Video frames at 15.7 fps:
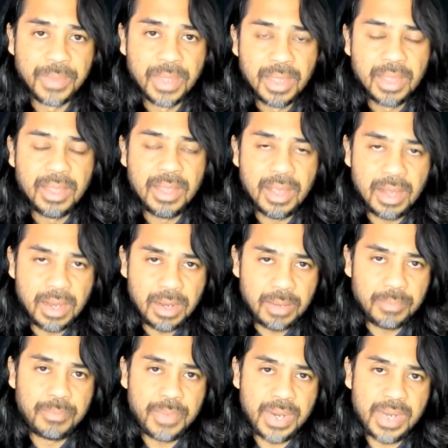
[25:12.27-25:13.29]
Ya
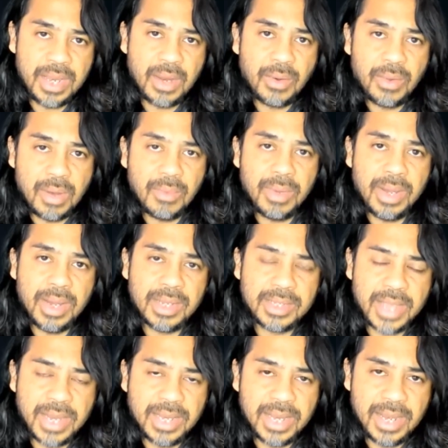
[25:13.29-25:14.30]
pretty ground is
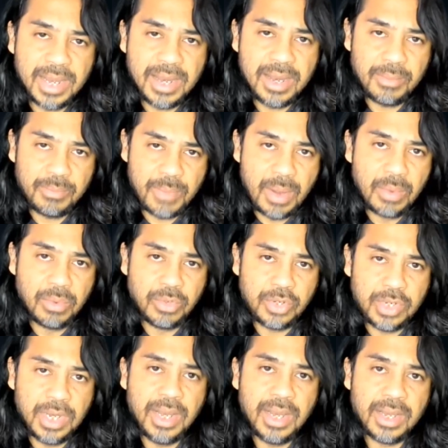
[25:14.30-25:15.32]
I can follow
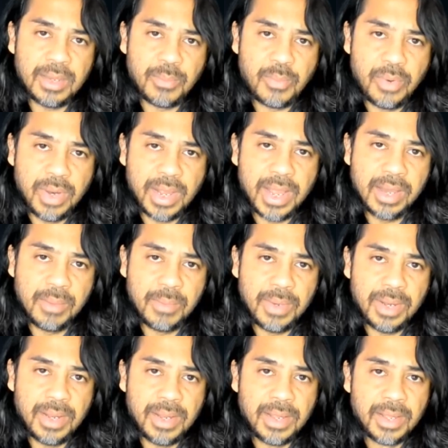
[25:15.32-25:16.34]
she into Pugan
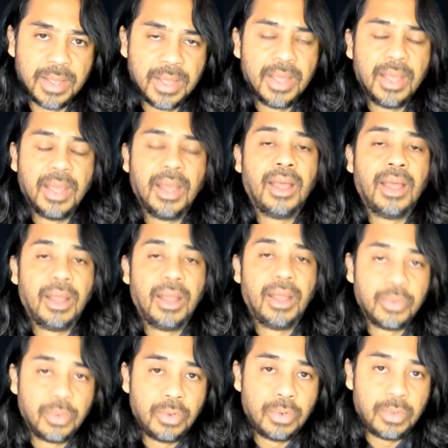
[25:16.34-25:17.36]
Big
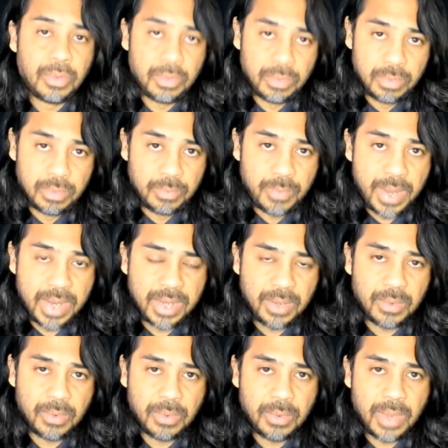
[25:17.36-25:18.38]
Duro
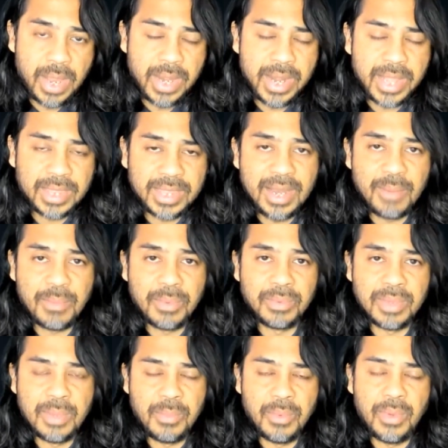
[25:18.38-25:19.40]
Padigo and I think from
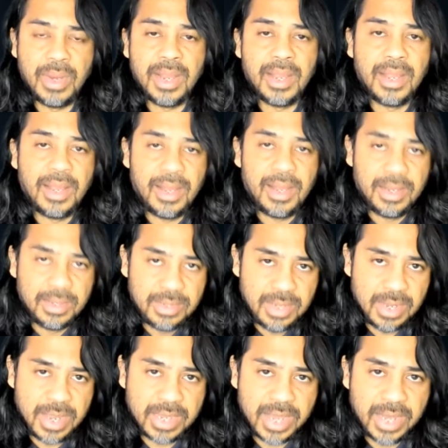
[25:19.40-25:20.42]
the Nune
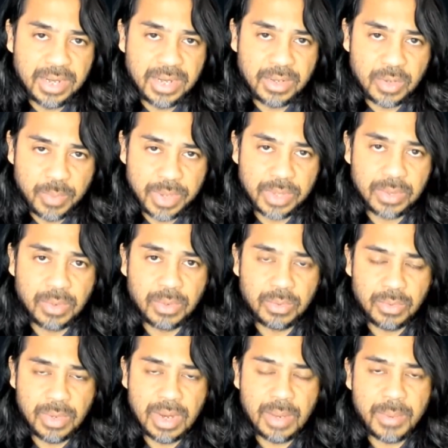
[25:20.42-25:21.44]
Jinja Chari Topens or
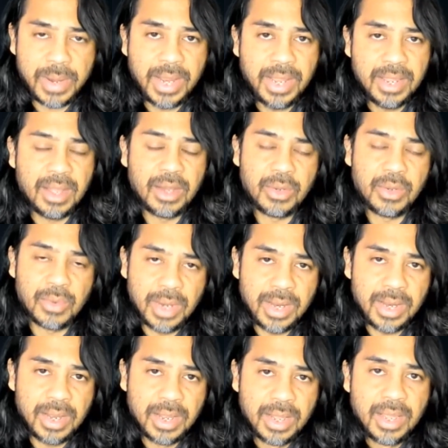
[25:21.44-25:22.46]
Driaway. Ya
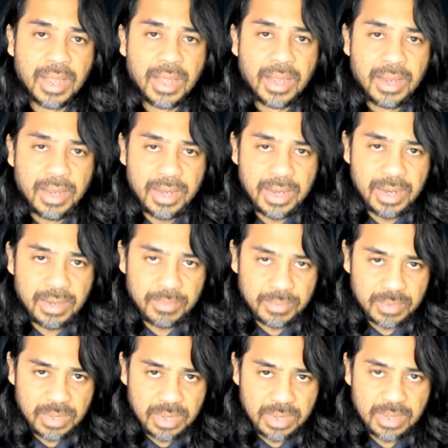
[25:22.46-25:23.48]
Done it
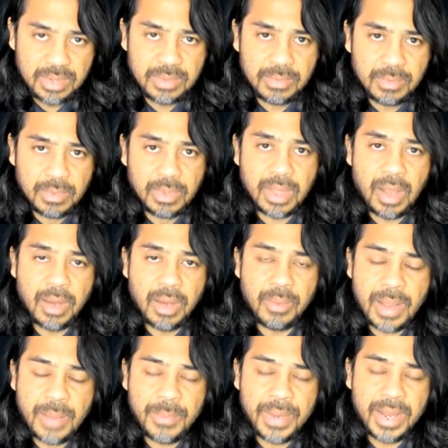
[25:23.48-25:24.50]
Time
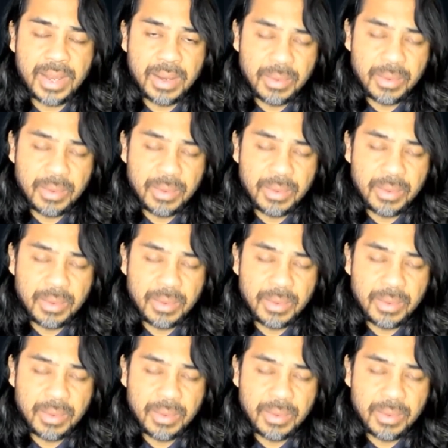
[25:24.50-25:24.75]
Pama